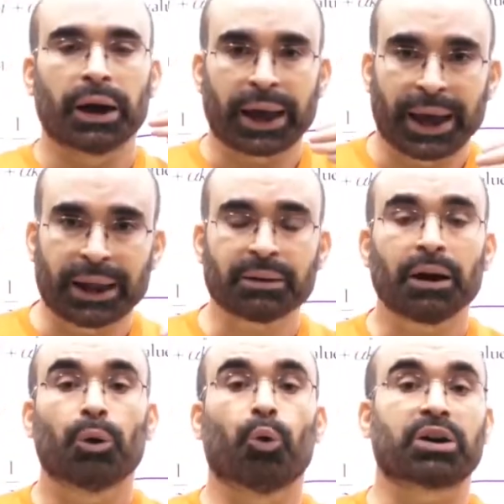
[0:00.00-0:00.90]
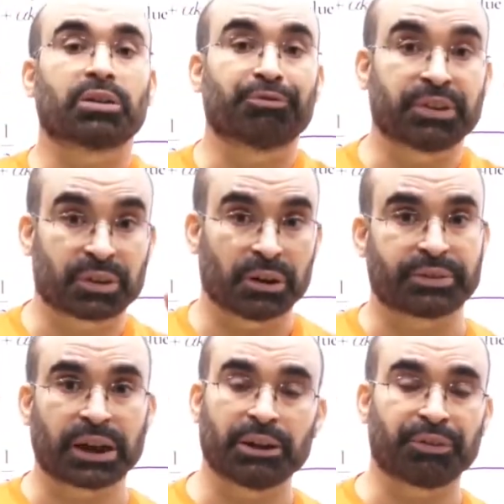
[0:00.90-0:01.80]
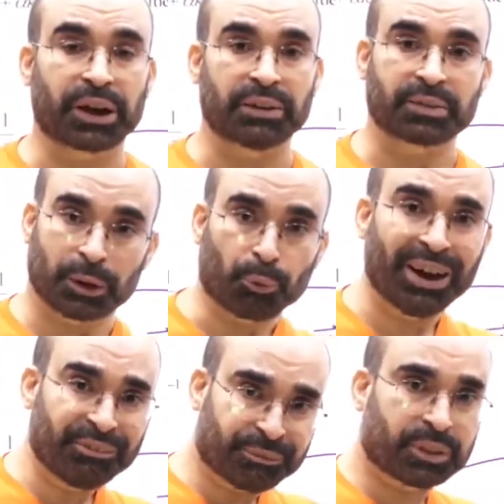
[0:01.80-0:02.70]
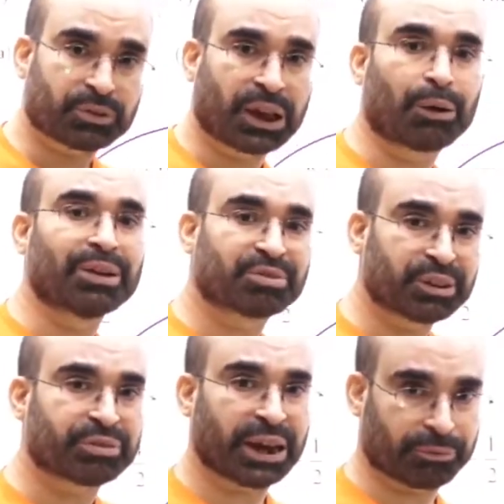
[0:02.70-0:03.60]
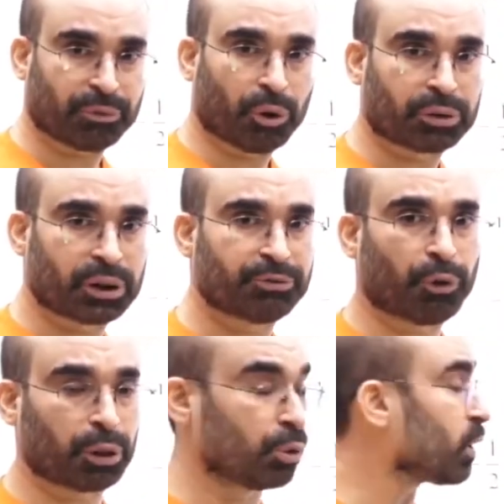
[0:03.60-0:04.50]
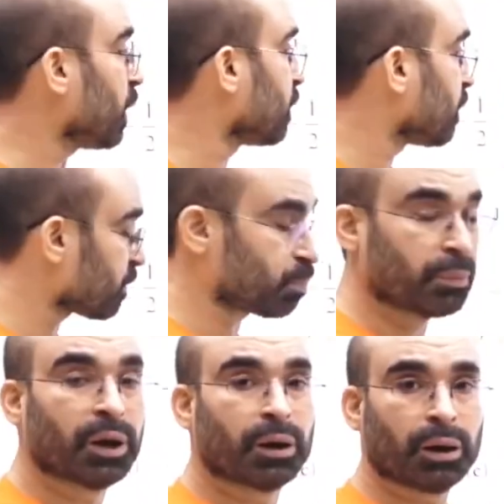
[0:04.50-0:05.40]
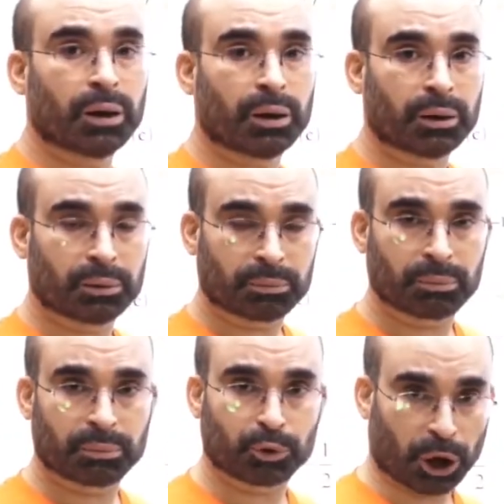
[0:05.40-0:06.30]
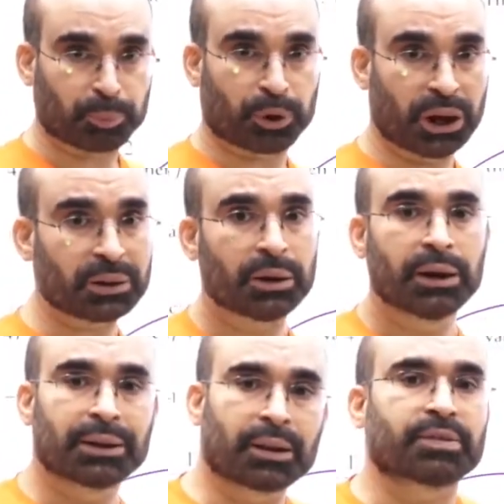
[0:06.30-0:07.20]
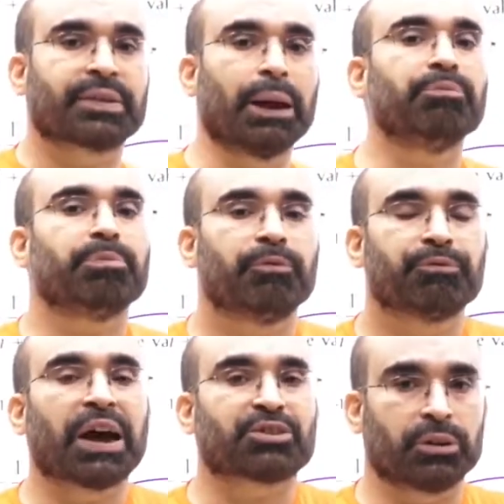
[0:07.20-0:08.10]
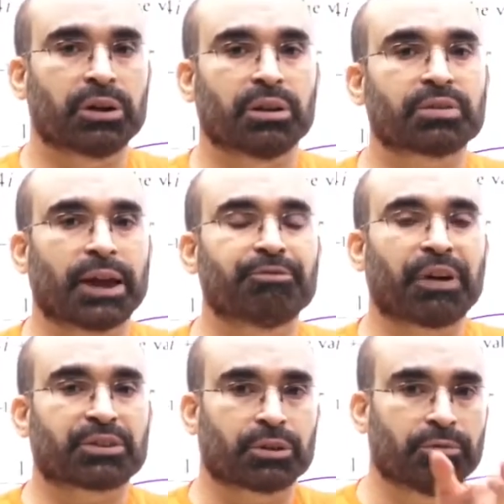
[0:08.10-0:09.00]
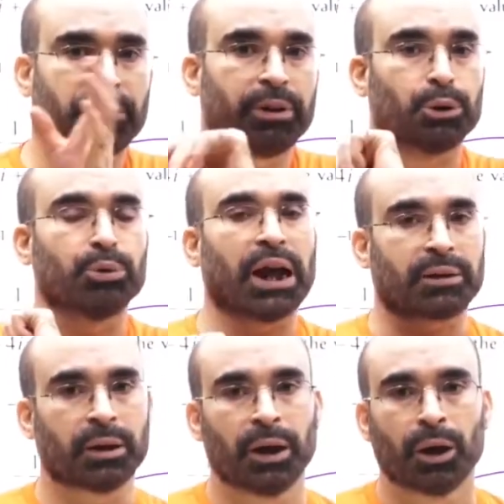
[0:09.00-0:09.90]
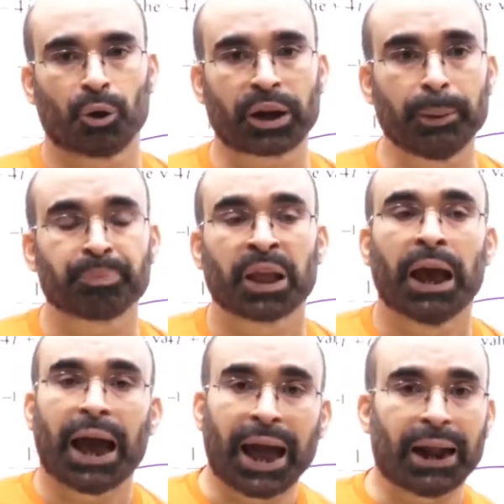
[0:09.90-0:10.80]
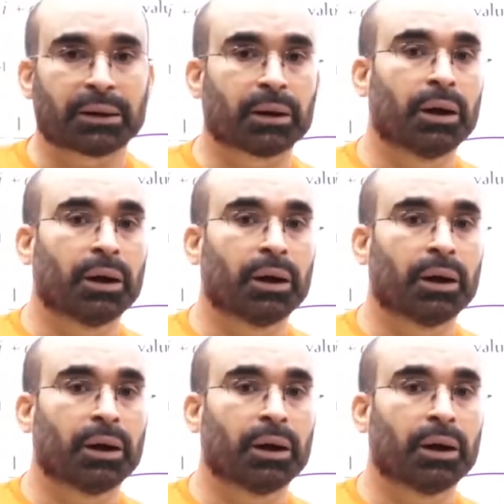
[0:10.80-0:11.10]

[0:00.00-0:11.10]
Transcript: and what are the physical significance, the sequence which we have already followed in this dot product, in the same fashion we will do that. Okay, and